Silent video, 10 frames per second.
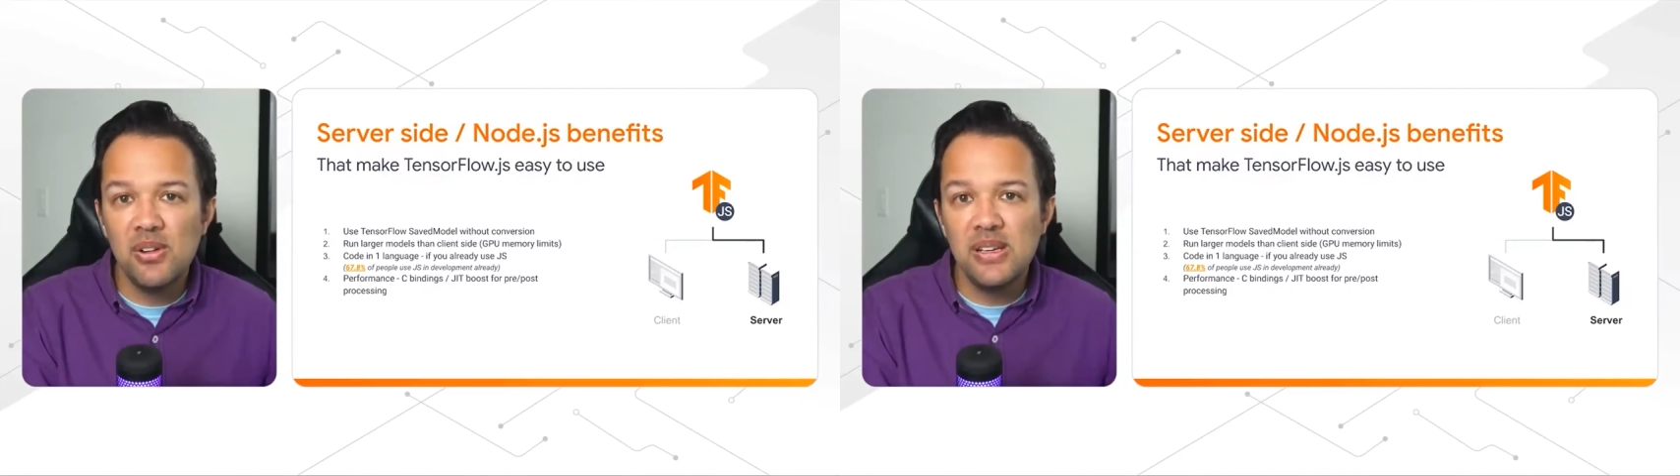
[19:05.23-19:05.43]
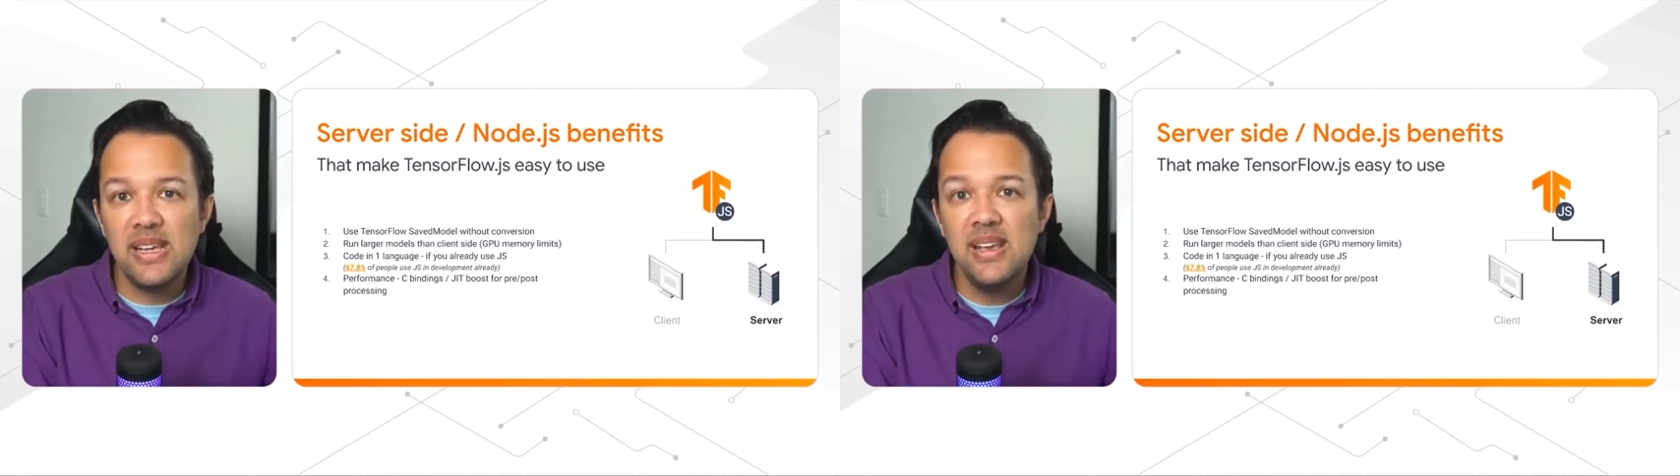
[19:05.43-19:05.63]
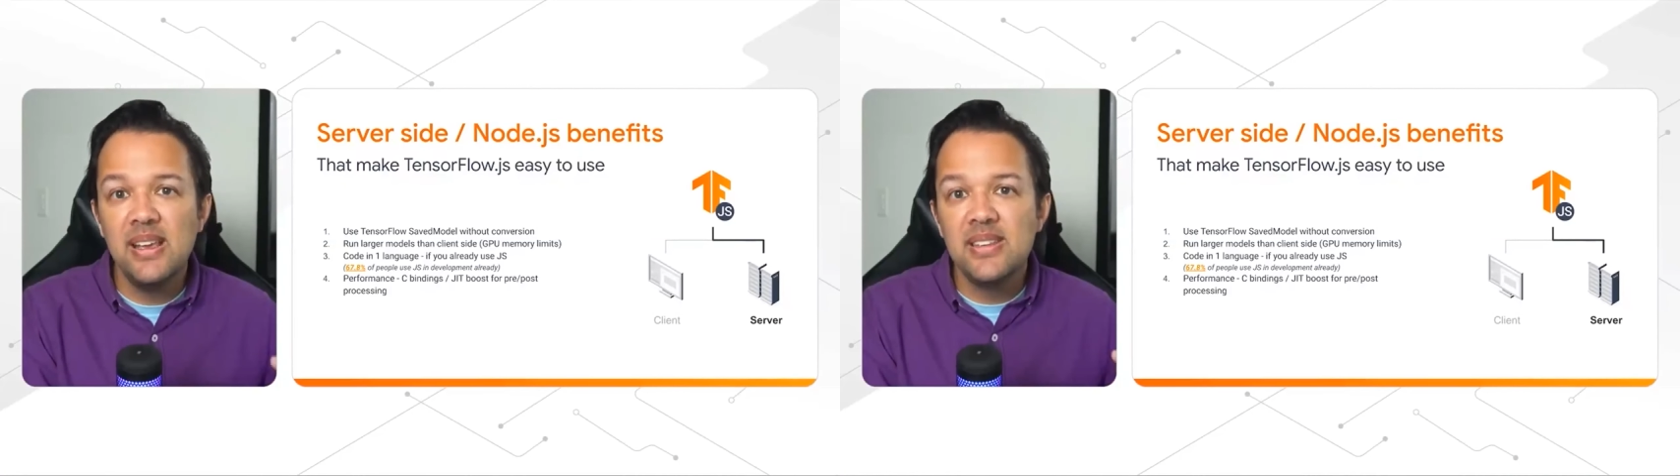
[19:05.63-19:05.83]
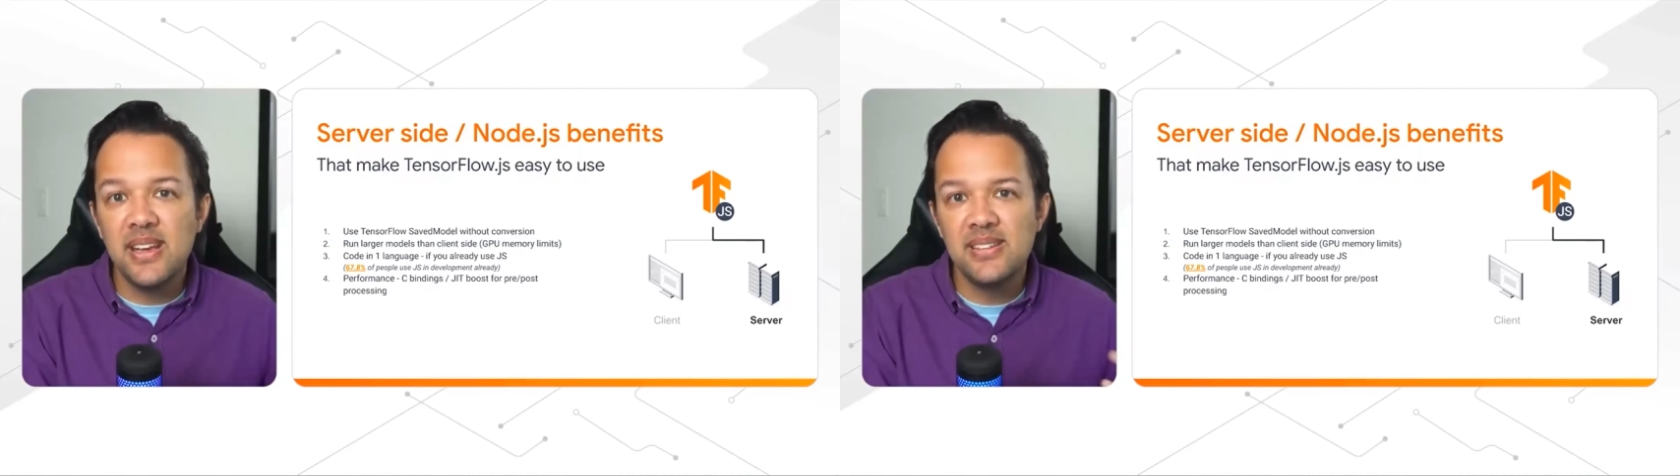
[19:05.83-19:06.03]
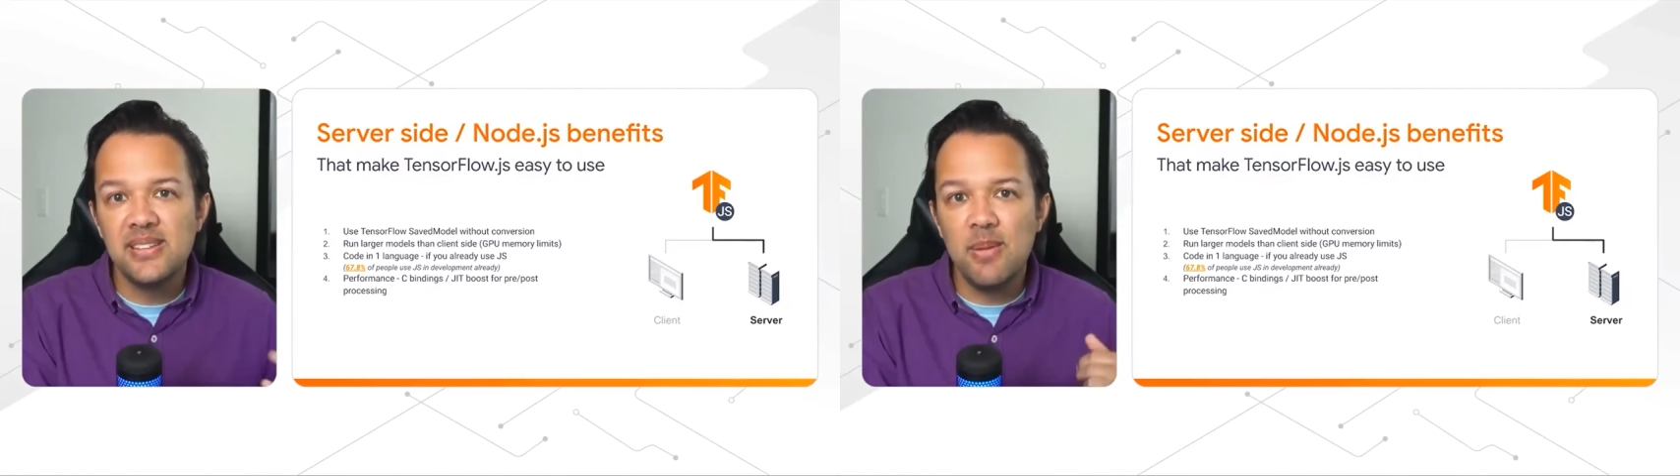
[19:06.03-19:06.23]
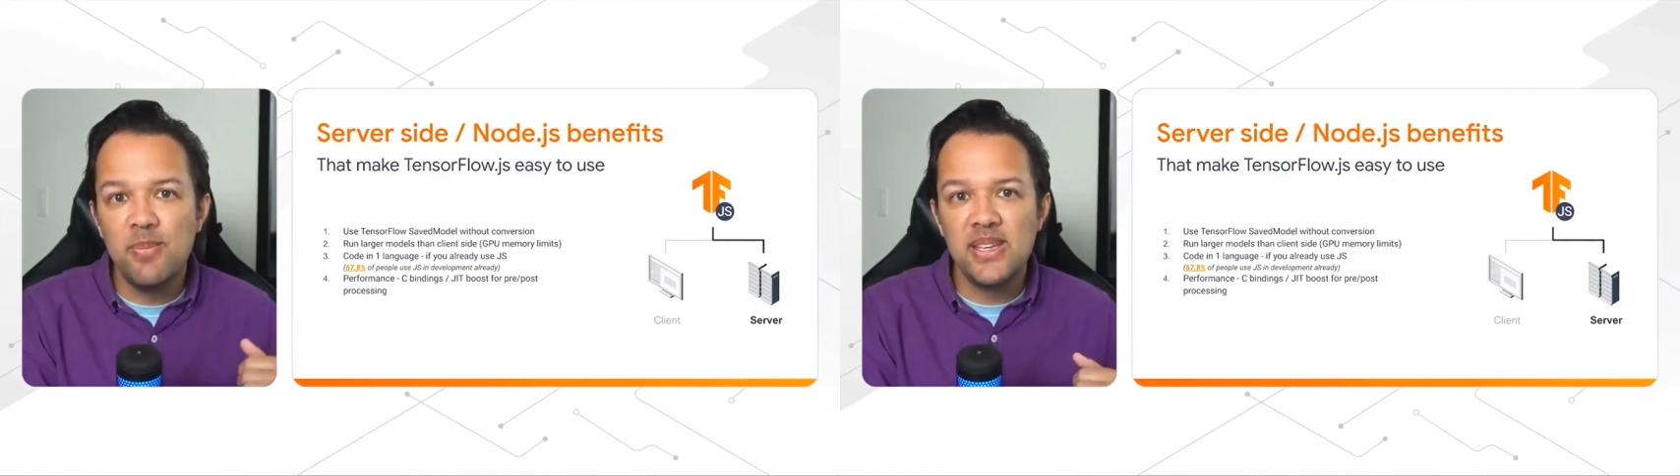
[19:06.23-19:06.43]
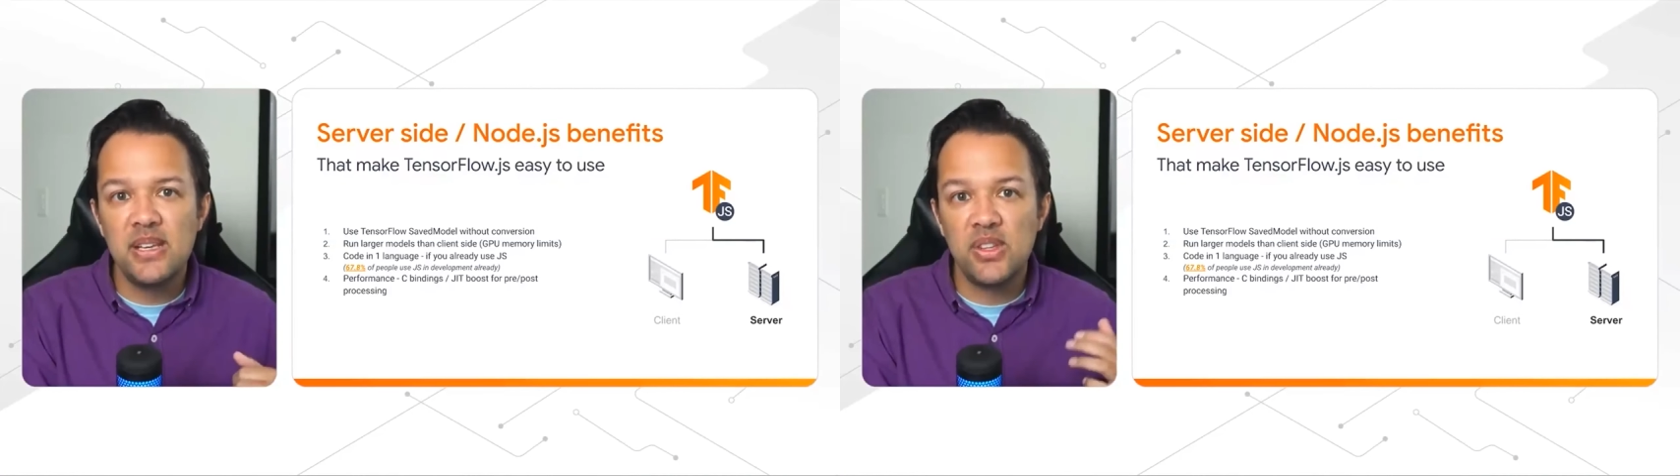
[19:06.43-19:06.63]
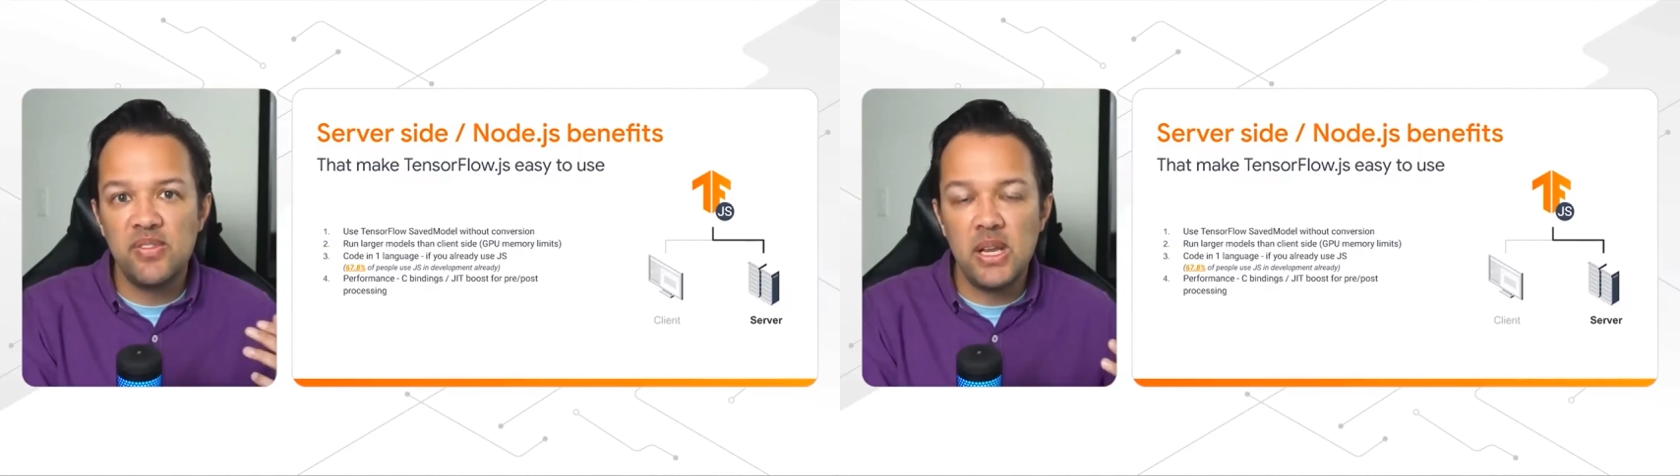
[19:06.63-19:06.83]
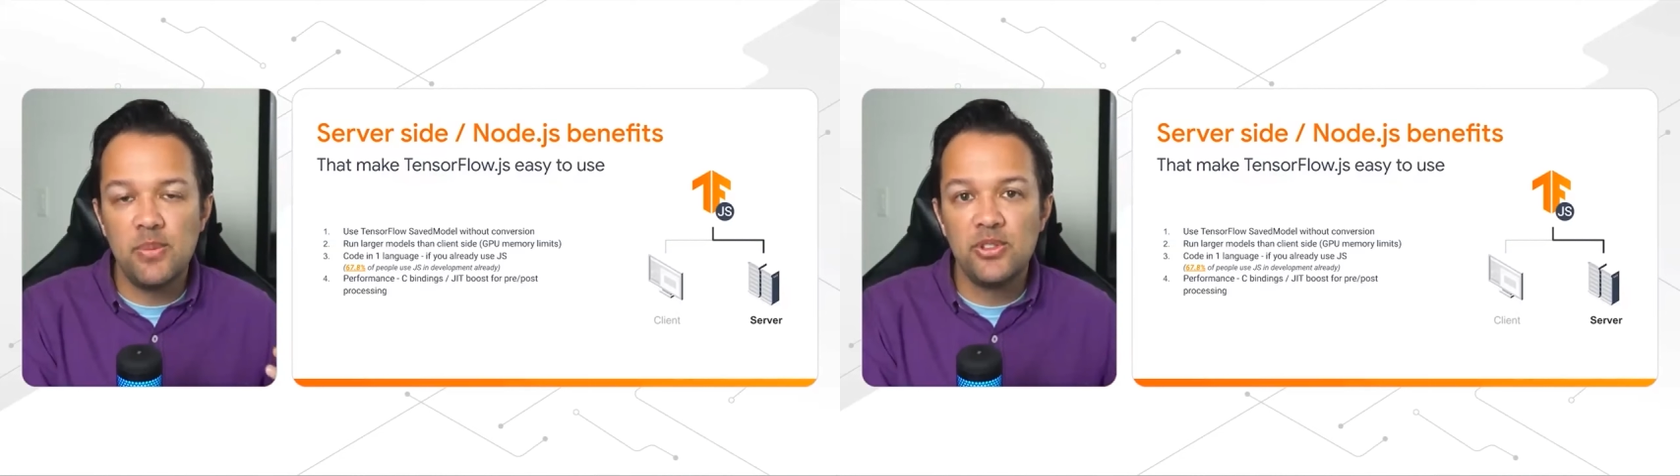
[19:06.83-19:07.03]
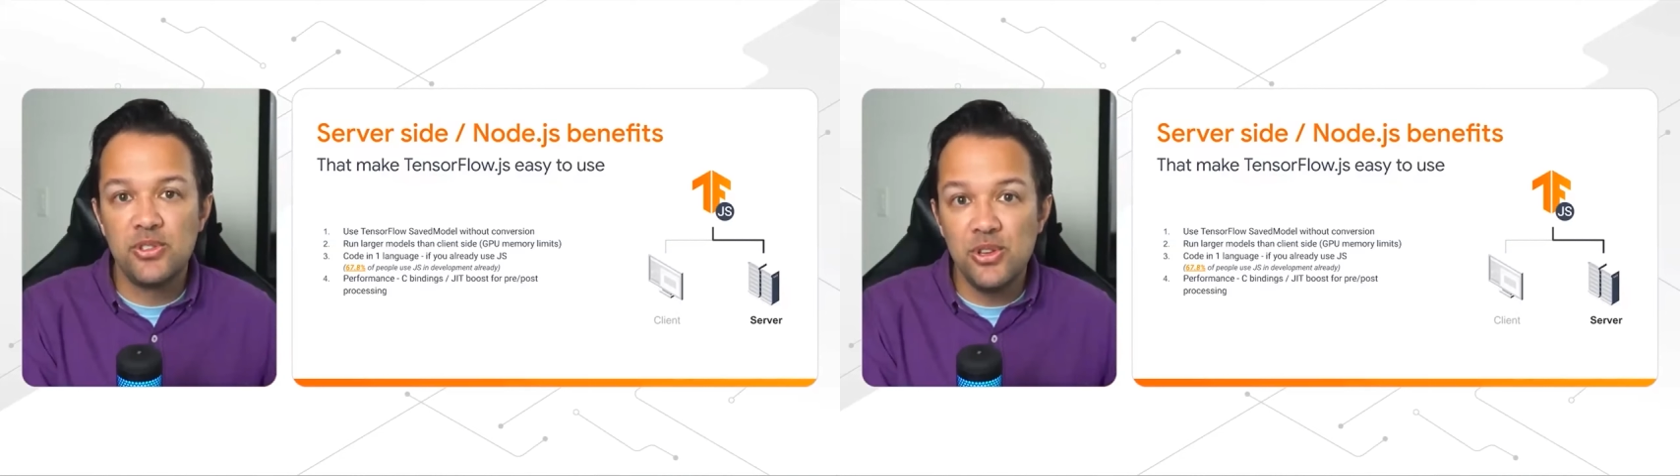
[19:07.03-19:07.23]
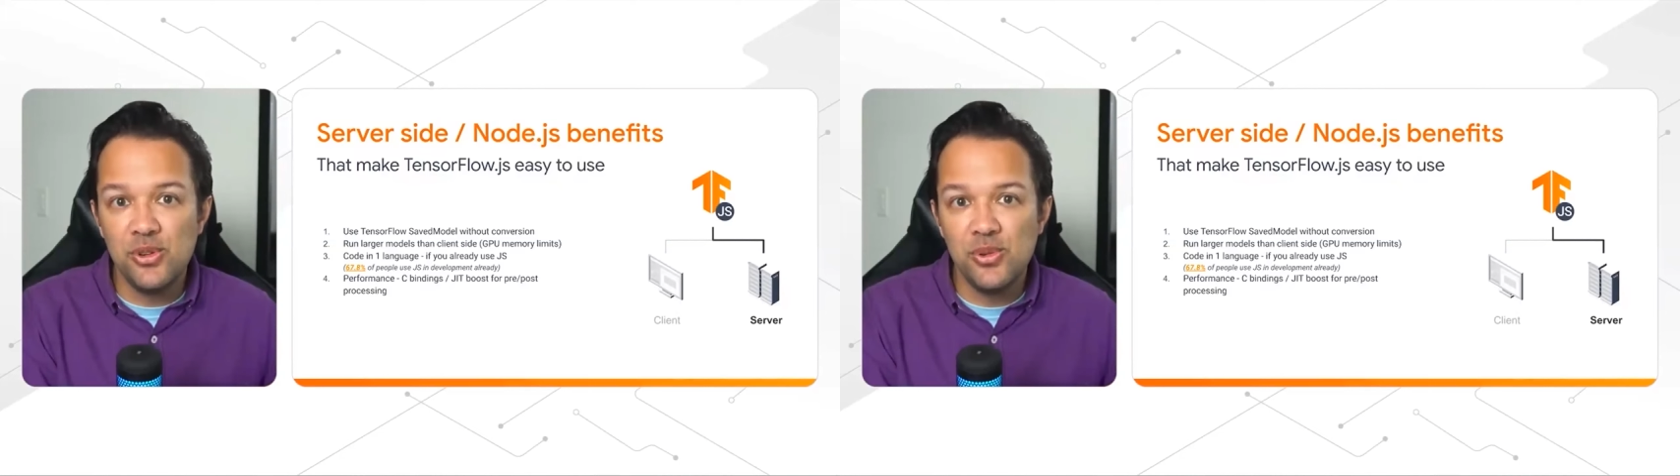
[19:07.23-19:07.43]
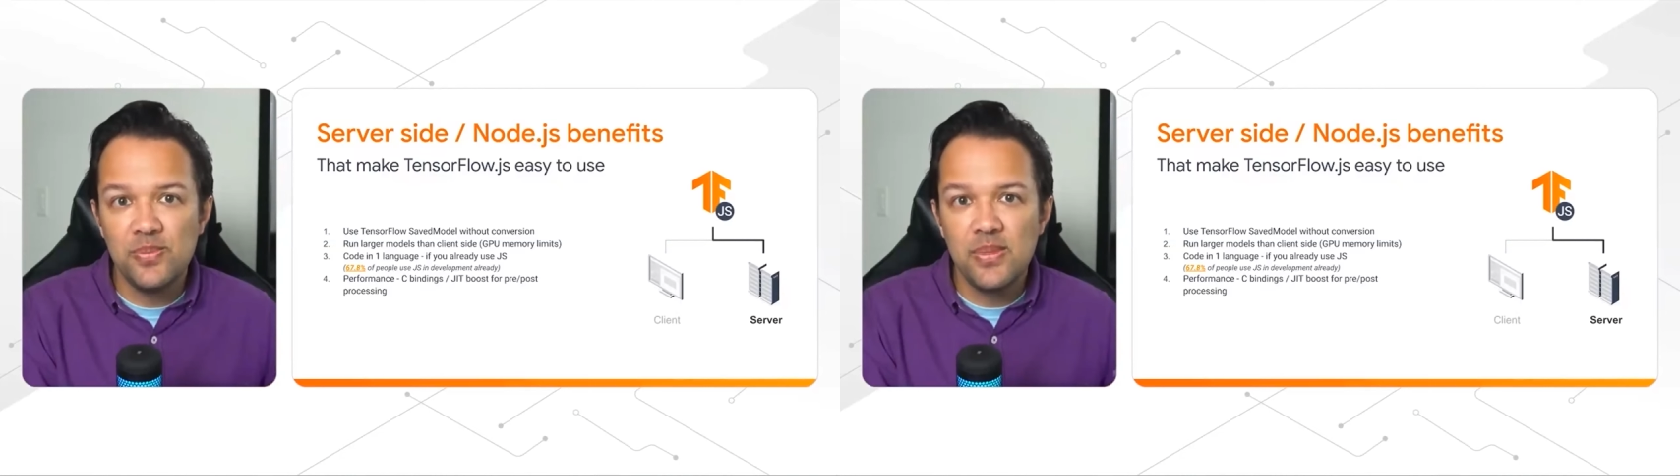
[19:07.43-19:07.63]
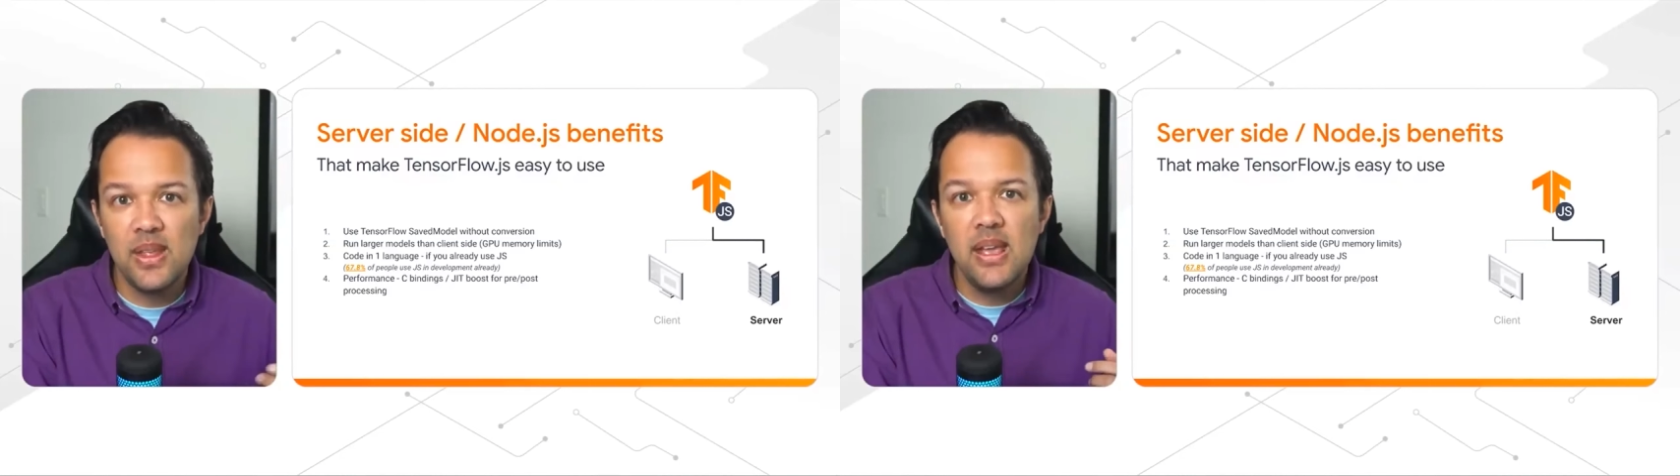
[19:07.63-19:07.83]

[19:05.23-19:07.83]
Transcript: currently 68% of developers do.